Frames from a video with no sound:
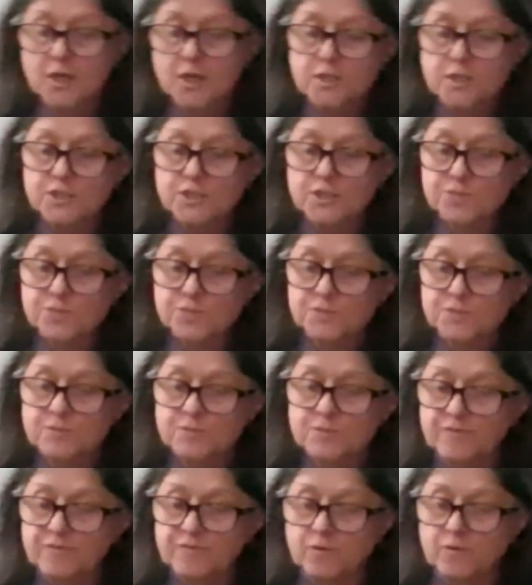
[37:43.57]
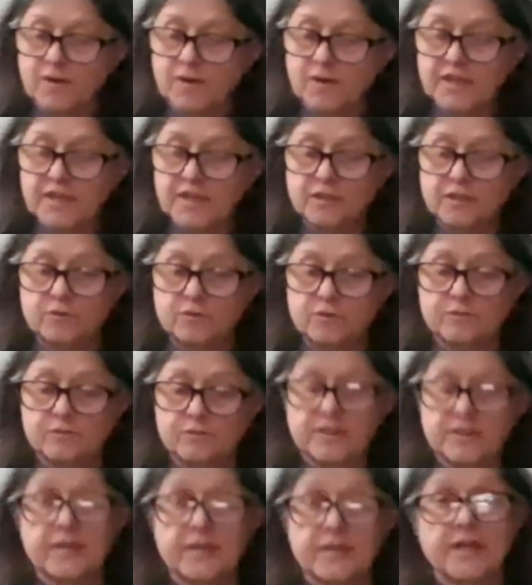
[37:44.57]
This was before I knew
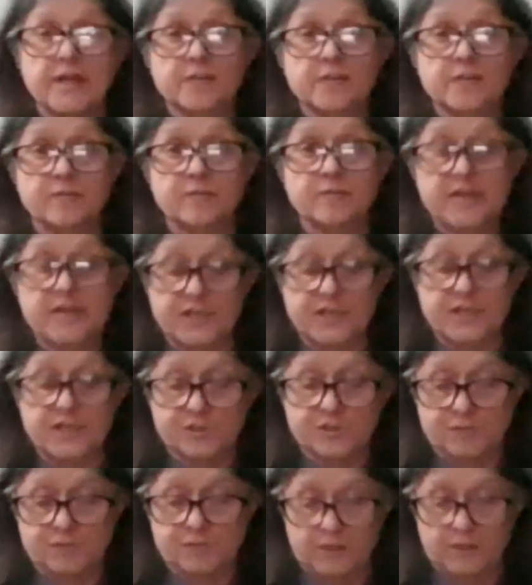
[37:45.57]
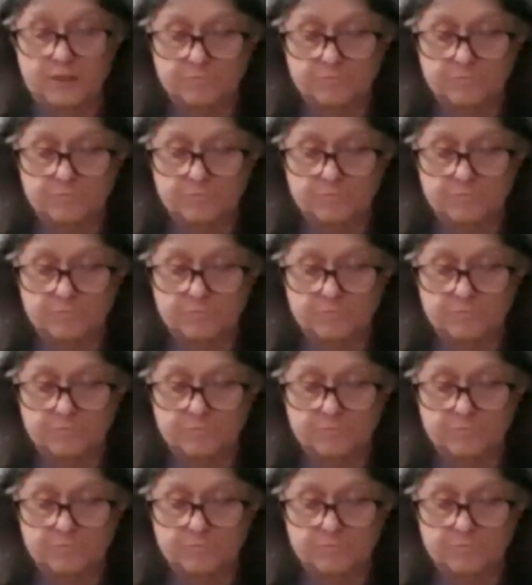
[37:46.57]
that I had a brain injury.